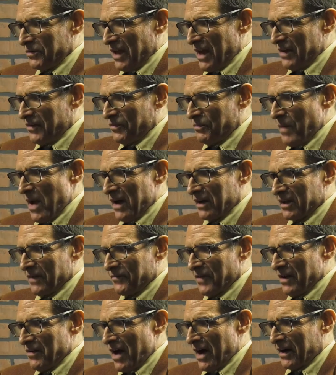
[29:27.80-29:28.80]
they expect.
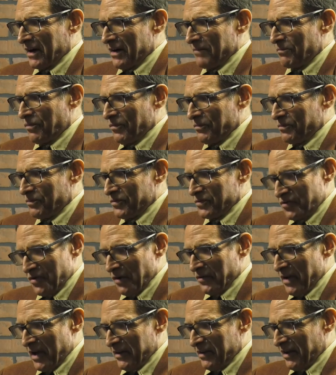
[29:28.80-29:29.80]
If they're not going to show they